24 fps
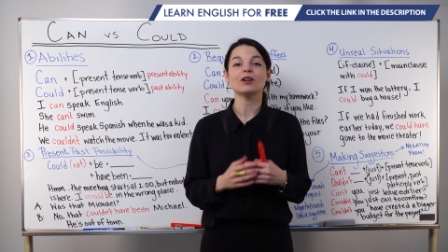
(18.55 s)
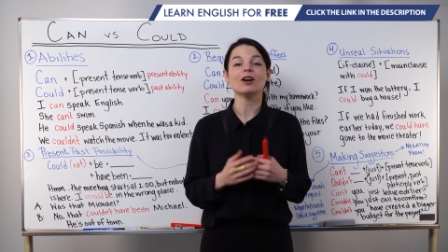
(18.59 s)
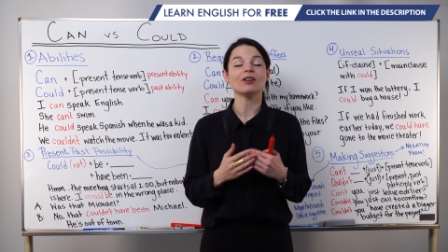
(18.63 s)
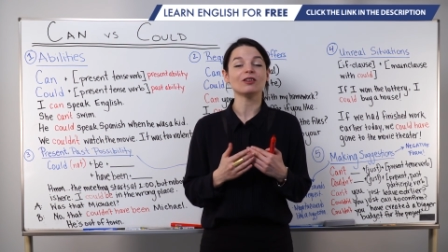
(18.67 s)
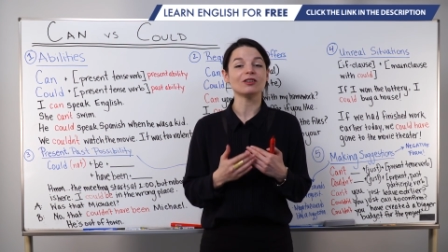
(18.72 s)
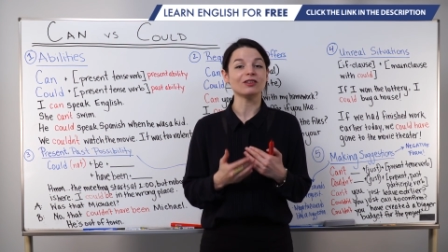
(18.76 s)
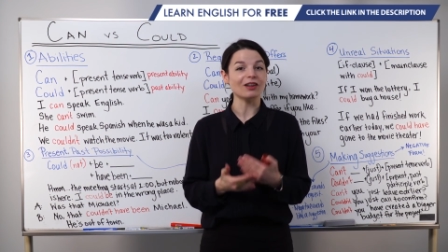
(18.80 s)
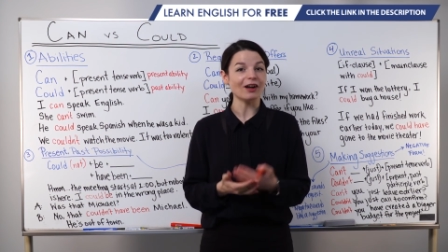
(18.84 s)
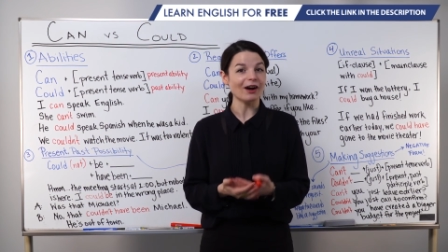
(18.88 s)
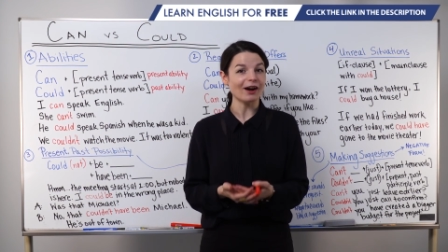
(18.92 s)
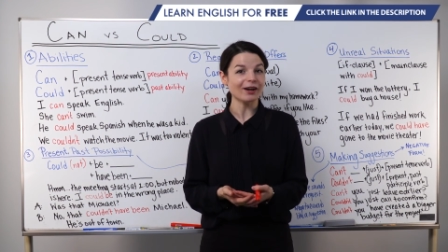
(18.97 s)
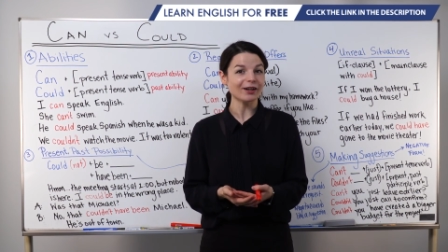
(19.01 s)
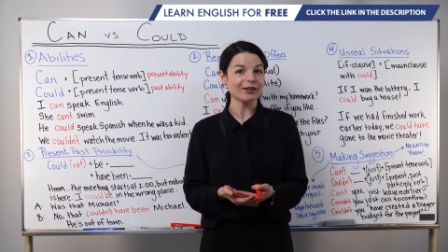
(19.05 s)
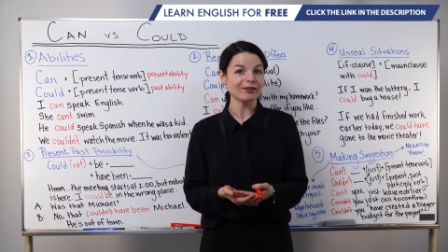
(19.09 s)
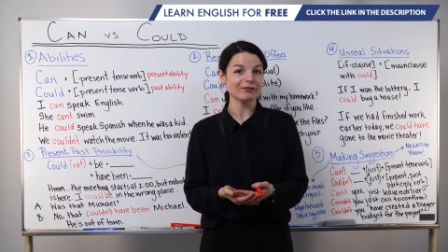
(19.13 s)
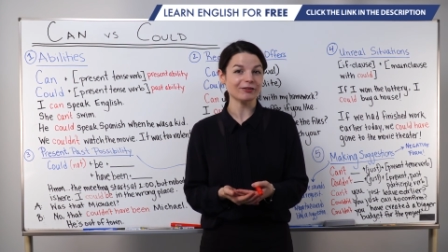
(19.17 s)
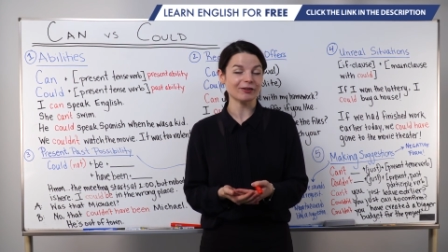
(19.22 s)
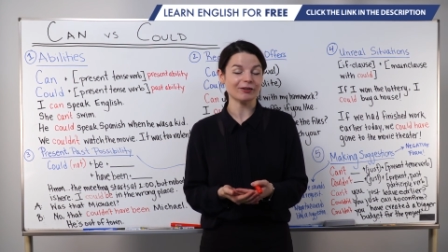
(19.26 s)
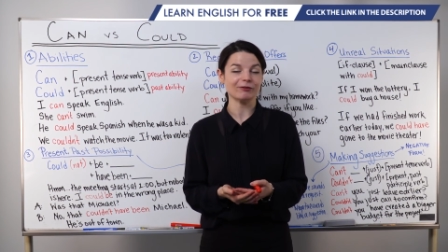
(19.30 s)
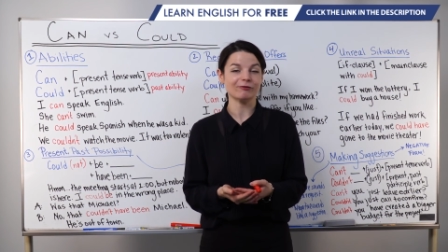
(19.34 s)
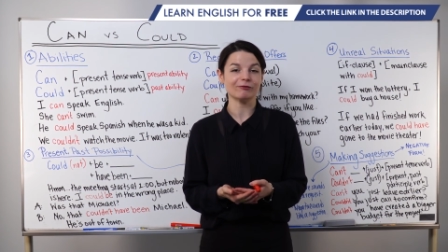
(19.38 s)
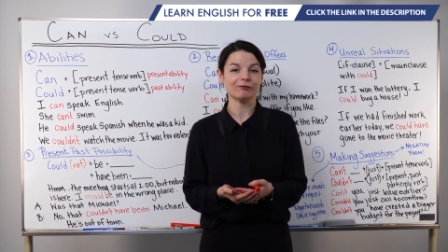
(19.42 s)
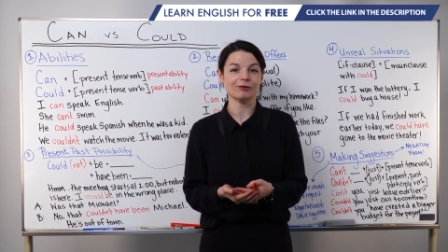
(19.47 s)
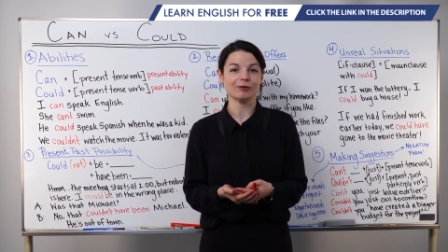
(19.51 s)
a lot of
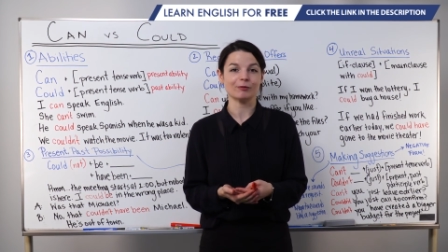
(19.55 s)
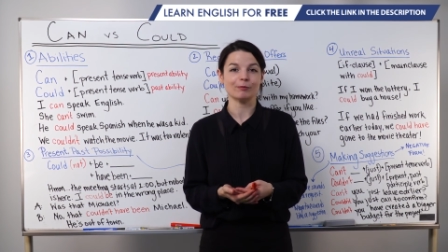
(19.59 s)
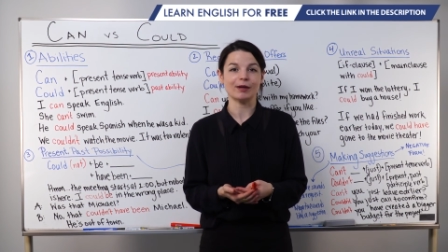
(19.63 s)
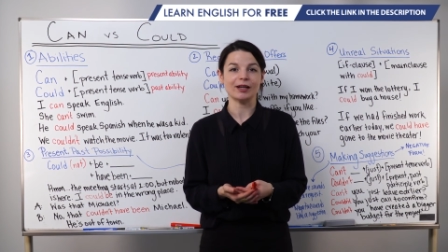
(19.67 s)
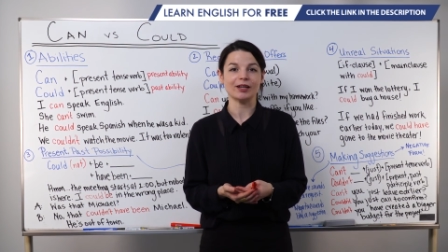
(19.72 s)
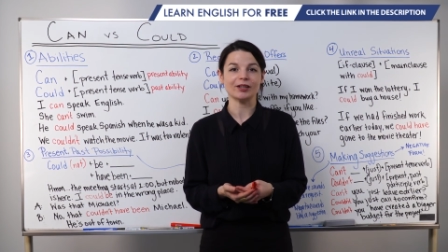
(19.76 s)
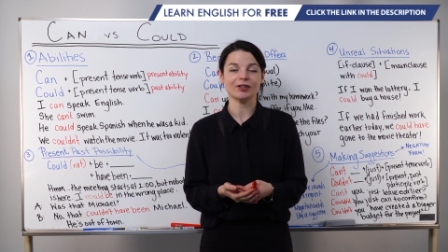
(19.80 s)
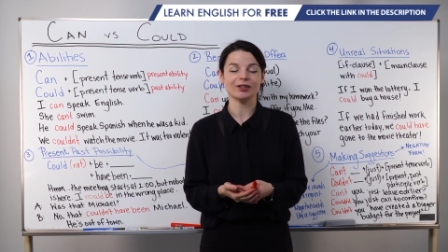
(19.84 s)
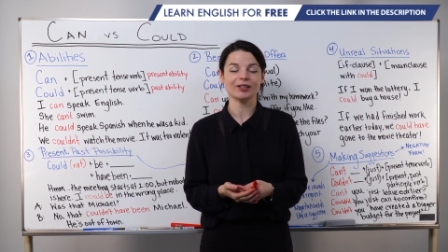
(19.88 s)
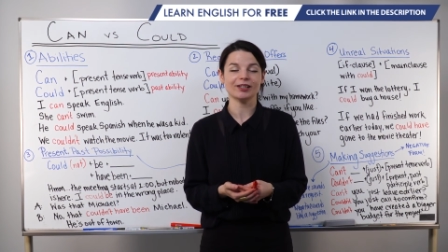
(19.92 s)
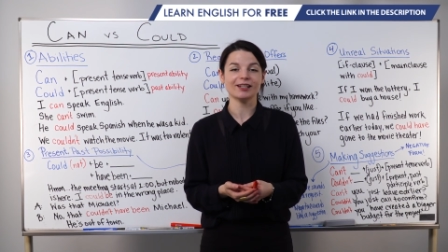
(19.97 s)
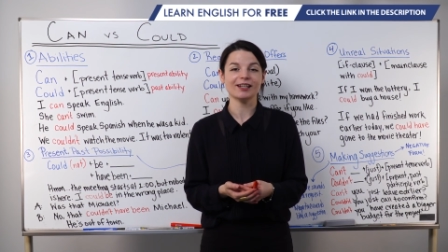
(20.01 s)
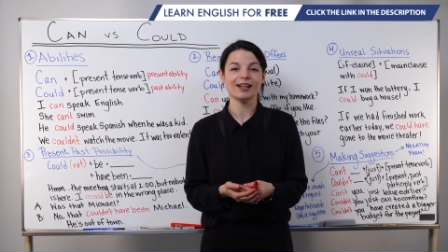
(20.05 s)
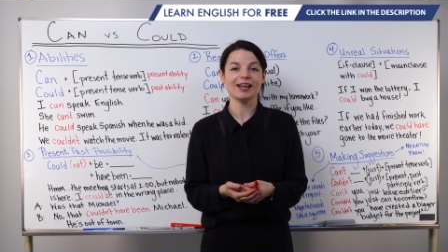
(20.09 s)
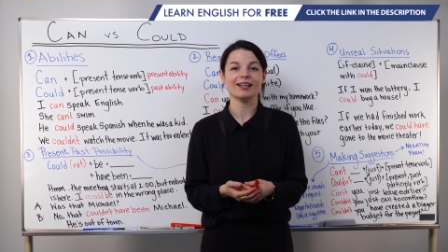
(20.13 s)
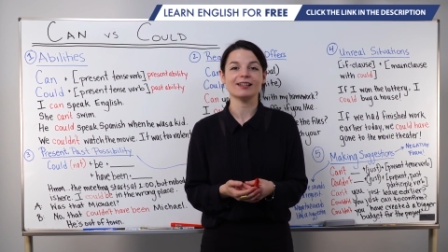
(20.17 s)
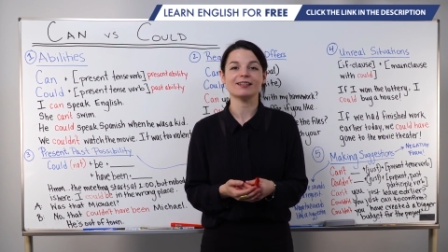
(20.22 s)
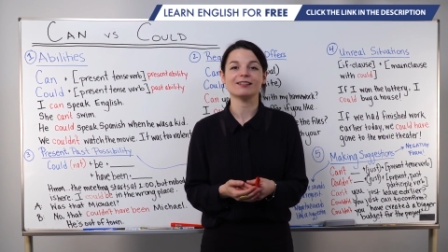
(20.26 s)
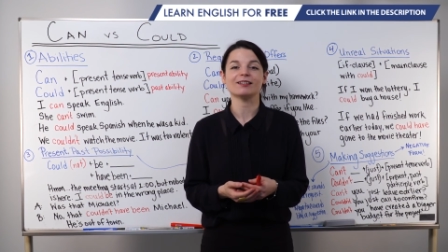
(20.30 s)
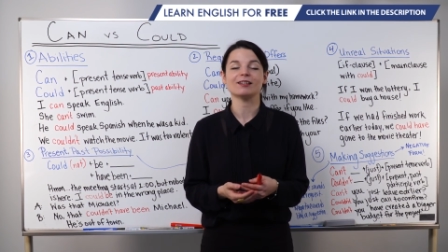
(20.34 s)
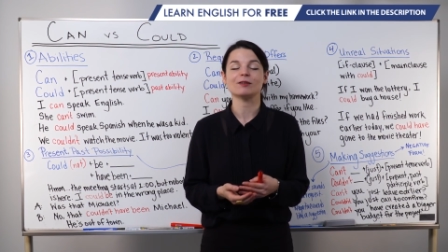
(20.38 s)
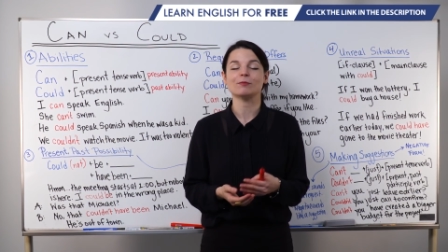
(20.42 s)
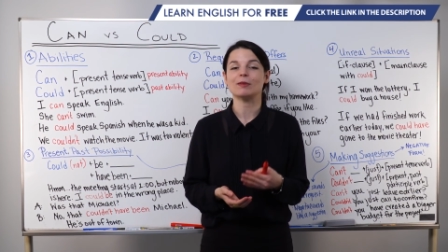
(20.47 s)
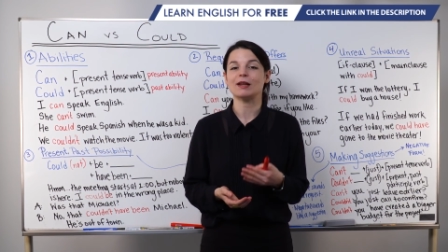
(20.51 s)
information
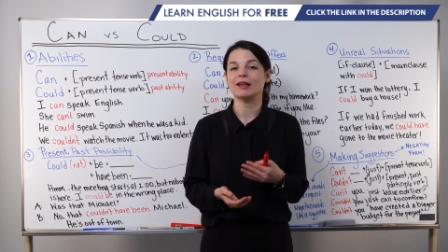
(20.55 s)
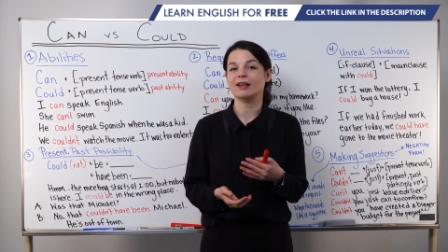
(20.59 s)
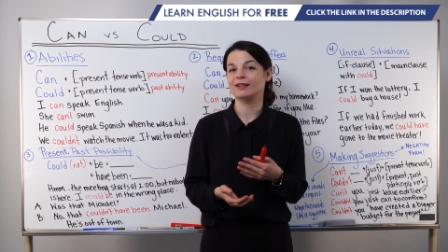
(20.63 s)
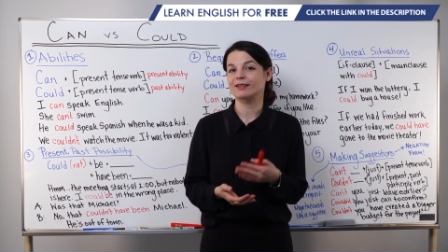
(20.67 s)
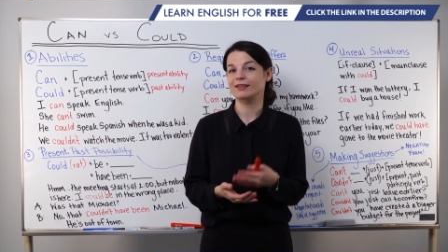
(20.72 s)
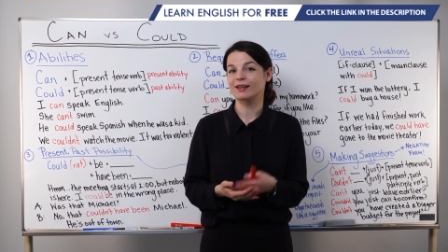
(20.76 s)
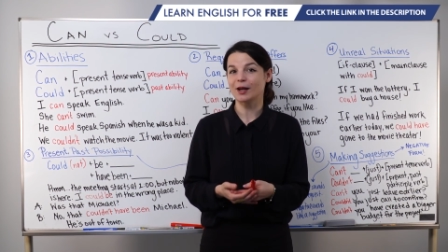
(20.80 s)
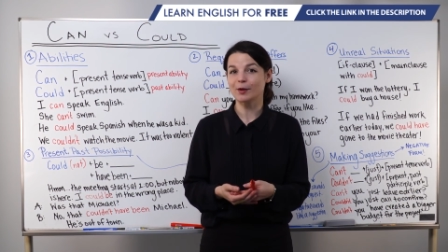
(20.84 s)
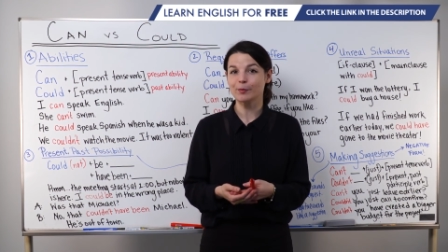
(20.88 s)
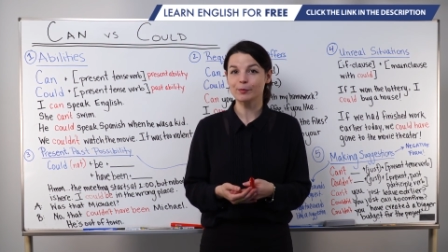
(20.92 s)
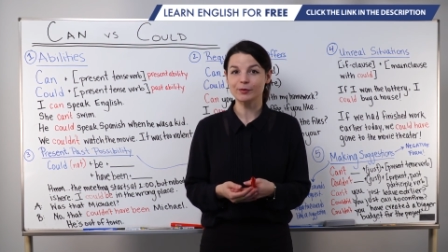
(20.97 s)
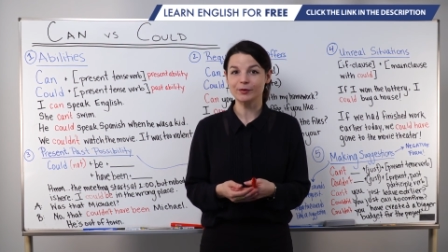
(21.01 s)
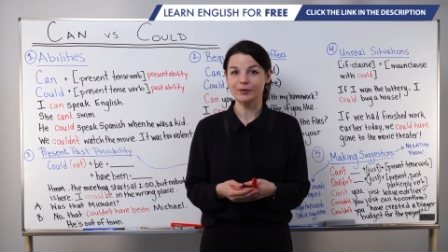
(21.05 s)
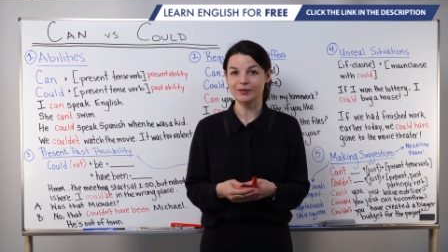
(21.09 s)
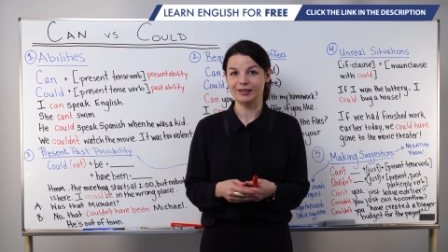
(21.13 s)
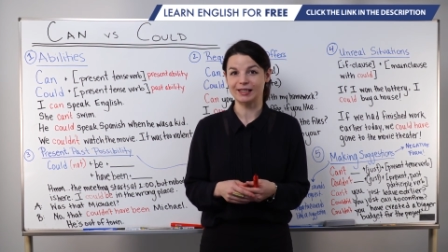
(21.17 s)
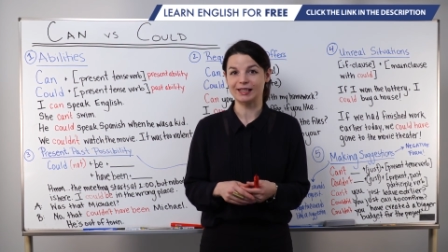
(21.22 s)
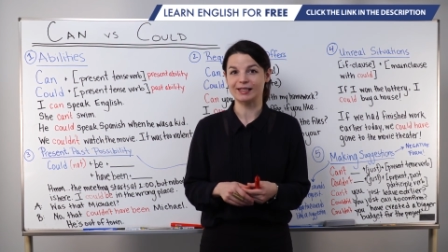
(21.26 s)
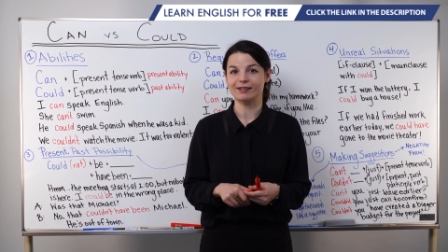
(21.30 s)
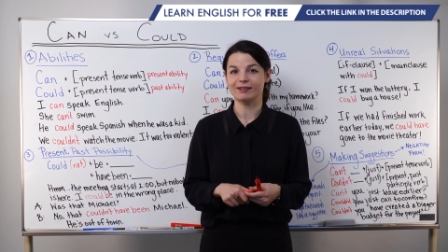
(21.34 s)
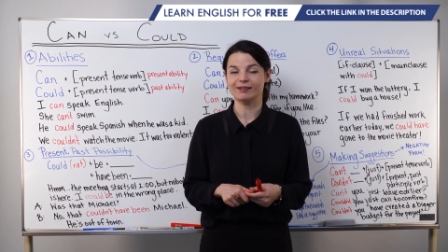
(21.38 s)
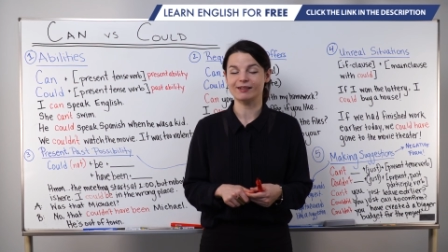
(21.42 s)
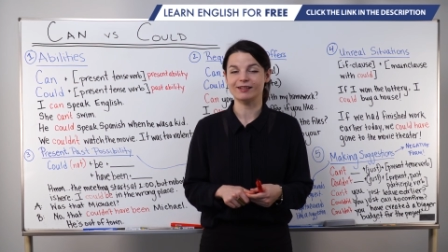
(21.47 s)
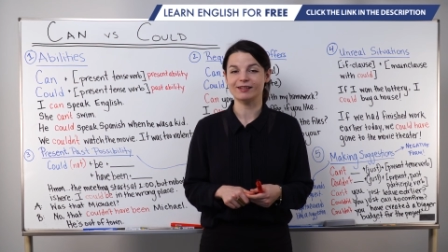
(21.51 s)
and some example
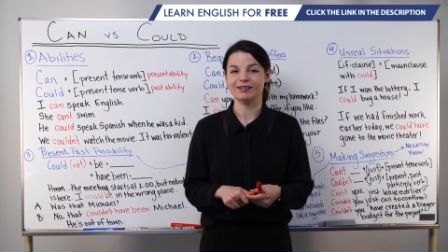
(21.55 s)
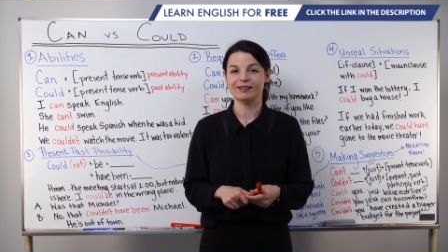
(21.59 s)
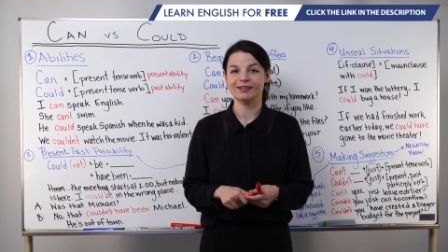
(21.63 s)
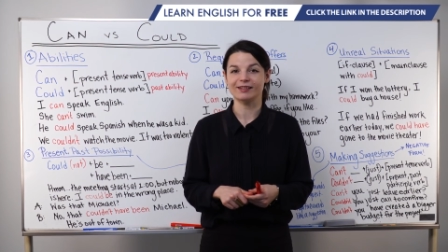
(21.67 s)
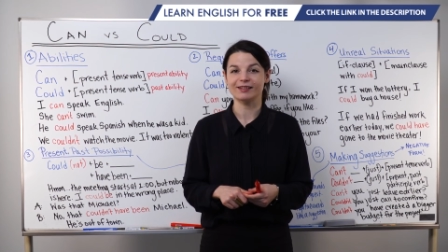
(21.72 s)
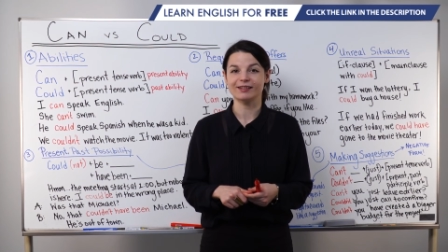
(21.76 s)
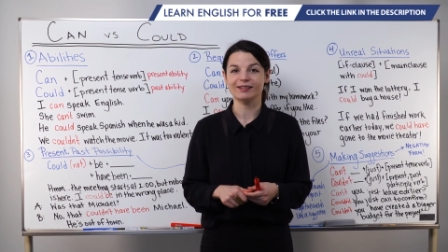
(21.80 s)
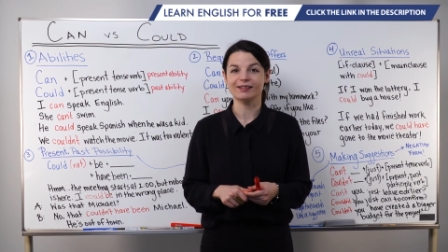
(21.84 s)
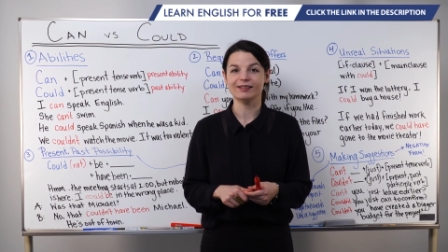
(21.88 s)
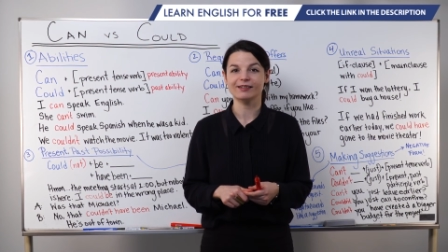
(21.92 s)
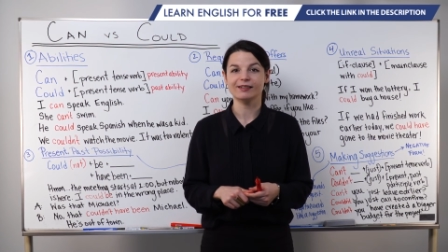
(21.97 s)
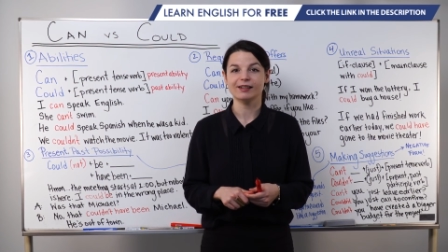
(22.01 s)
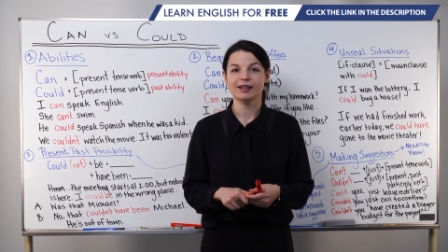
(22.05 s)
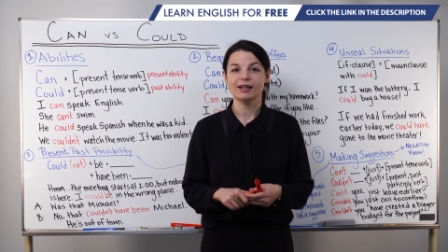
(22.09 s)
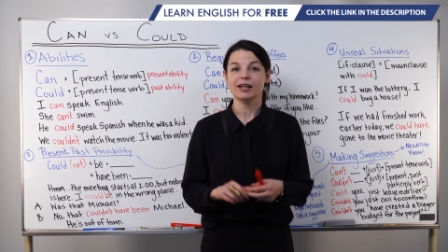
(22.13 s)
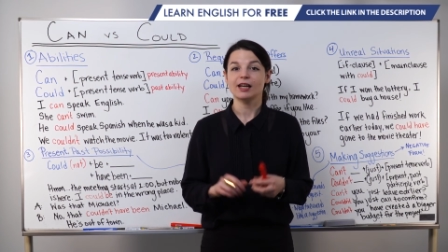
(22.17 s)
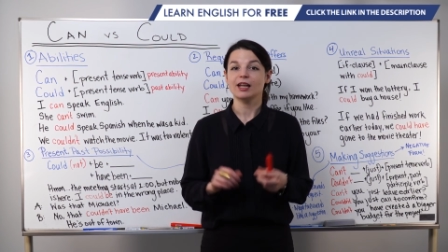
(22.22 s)
sentences.